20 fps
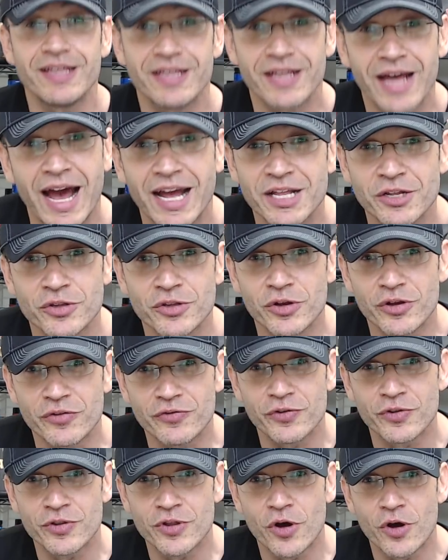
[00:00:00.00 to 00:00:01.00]
I don't know if
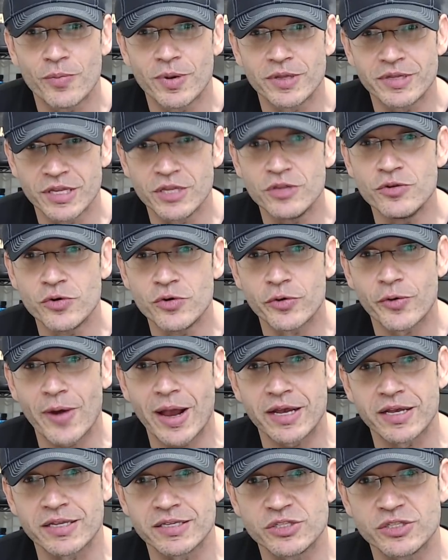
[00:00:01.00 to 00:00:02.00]
you know, but the new
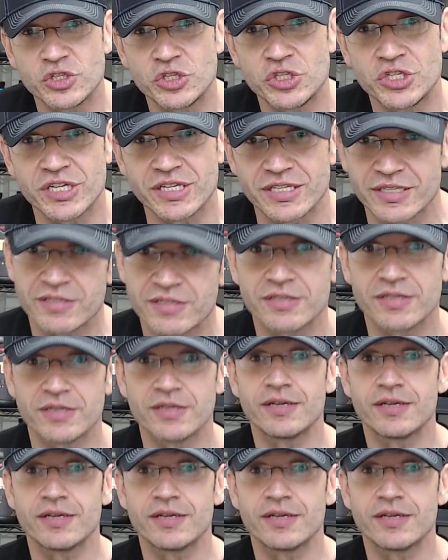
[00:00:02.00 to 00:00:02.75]
Kraken is shit.